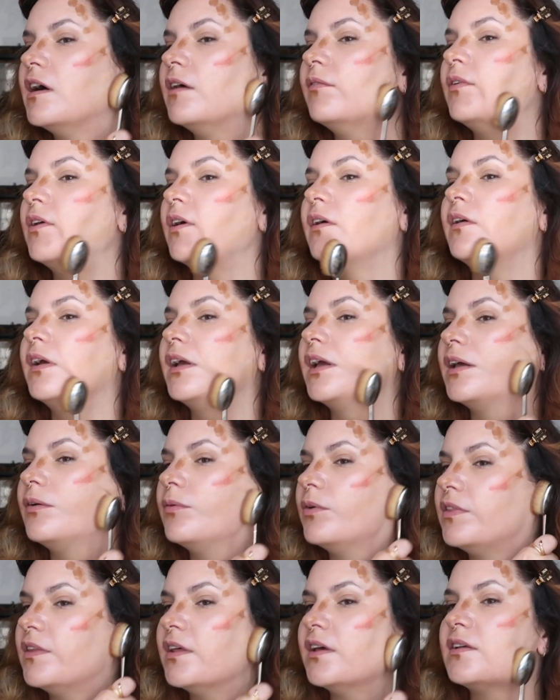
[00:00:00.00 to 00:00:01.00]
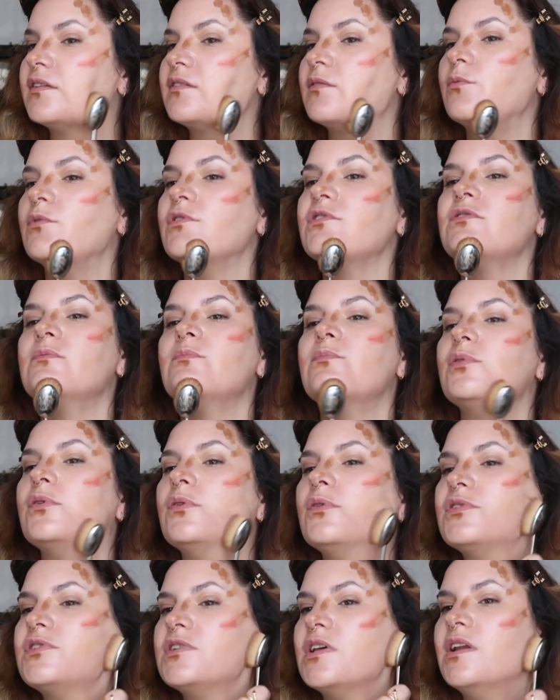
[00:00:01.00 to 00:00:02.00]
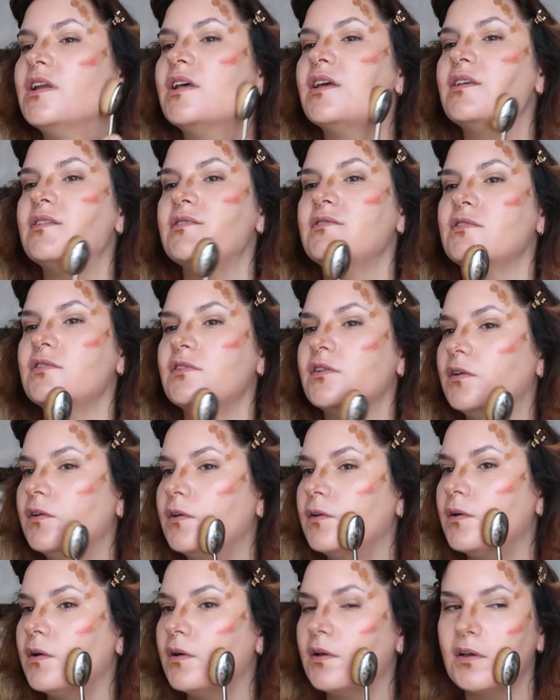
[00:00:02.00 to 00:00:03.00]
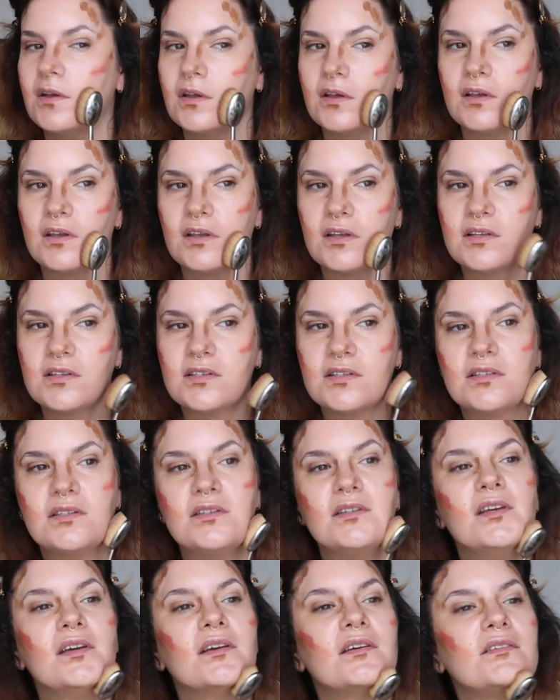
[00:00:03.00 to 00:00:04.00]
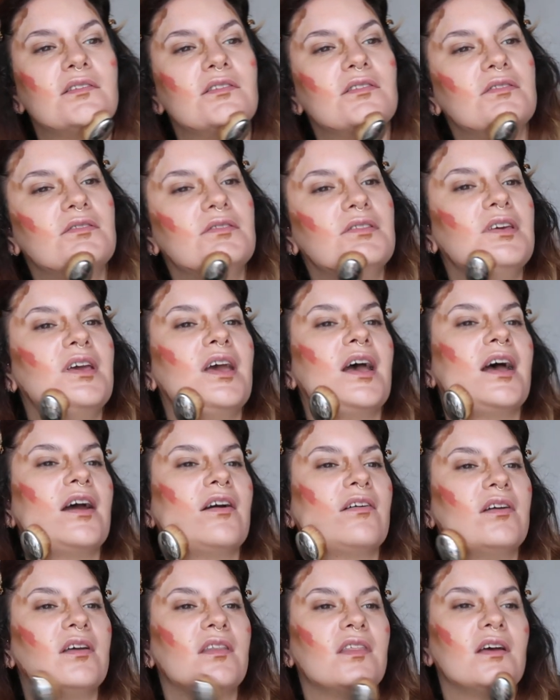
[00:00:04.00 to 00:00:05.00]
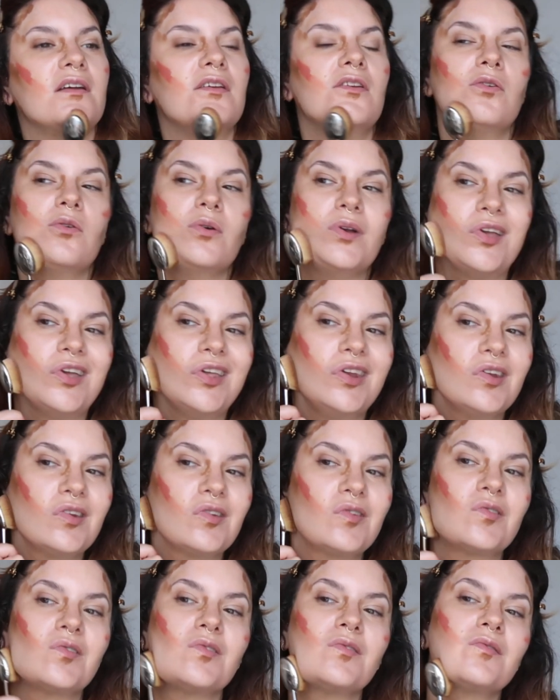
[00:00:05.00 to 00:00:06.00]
I'm going in with this, and what's important is to stick to the area that you're in.